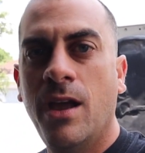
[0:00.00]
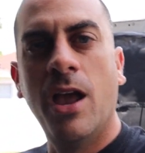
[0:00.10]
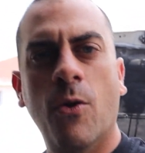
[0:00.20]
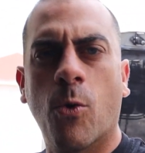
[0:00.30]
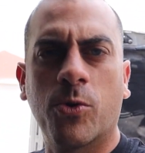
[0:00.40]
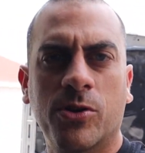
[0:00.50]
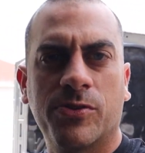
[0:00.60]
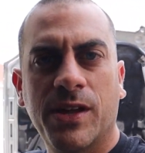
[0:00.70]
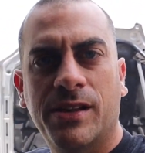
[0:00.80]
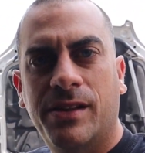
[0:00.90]
and
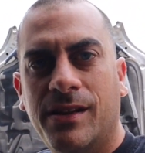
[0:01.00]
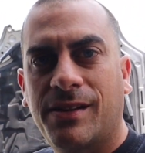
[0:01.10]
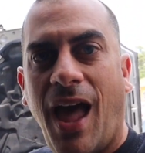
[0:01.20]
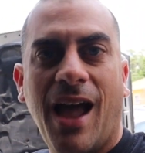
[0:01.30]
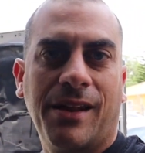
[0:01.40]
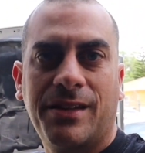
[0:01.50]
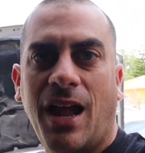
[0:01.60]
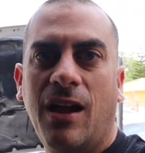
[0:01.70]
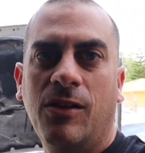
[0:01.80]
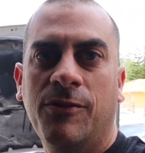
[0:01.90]
ordered this exact
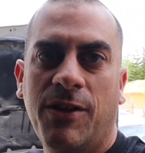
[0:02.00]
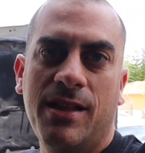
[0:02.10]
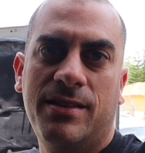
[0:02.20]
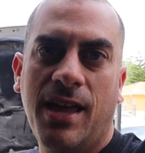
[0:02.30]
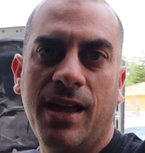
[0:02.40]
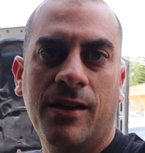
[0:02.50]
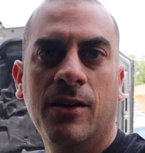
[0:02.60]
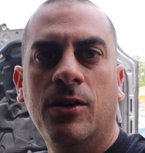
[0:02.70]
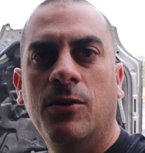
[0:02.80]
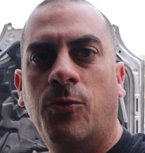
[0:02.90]
style of intake
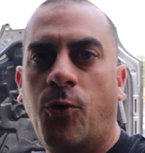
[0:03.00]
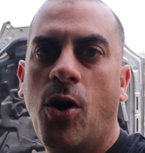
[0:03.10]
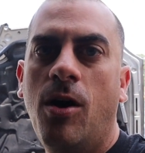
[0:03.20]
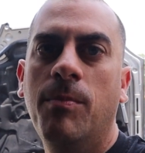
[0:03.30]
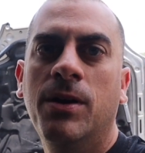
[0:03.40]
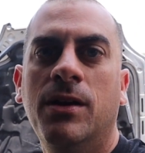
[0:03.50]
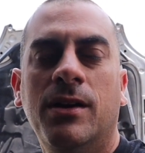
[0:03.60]
from